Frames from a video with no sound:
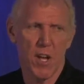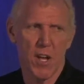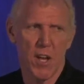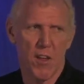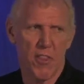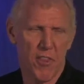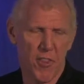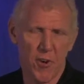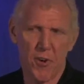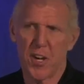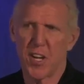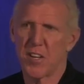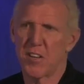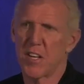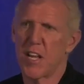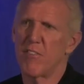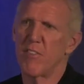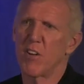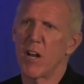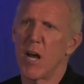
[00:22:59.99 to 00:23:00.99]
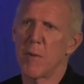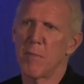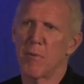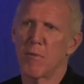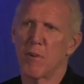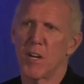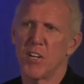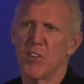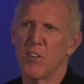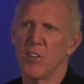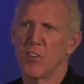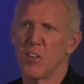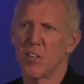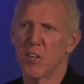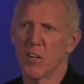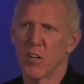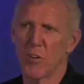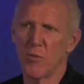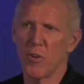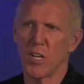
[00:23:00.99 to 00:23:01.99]
37 operations,
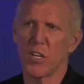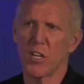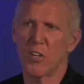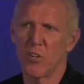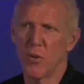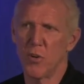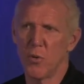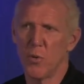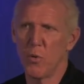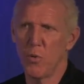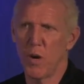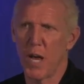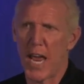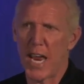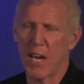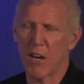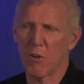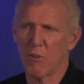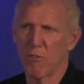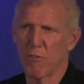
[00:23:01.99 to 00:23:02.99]
including two ankle